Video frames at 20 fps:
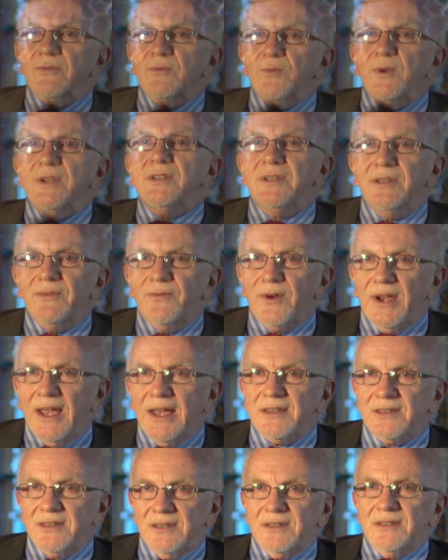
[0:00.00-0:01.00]
reaching for
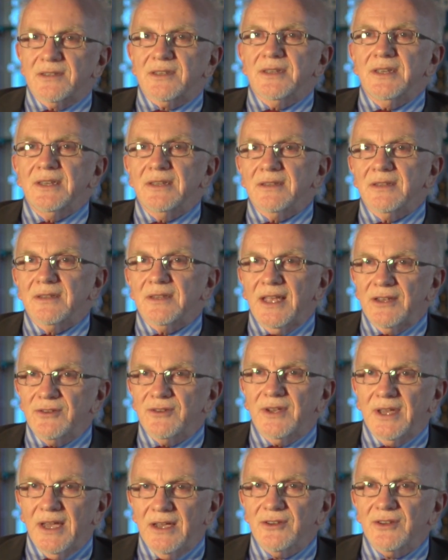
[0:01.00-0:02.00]
excellence in
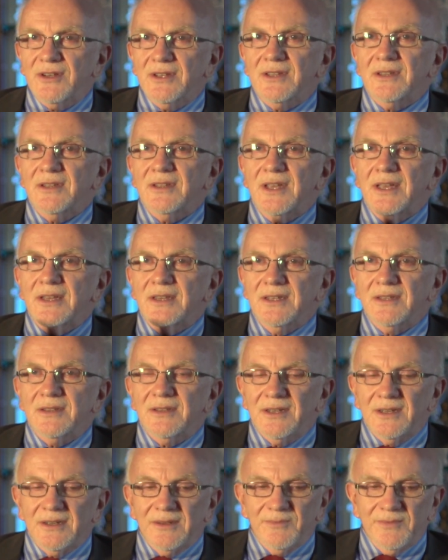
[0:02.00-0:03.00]
education and
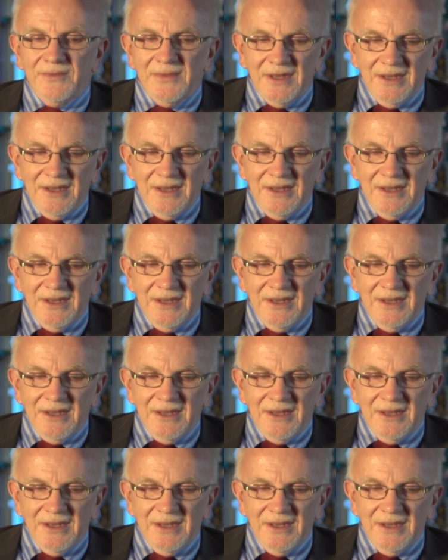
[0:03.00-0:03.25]
in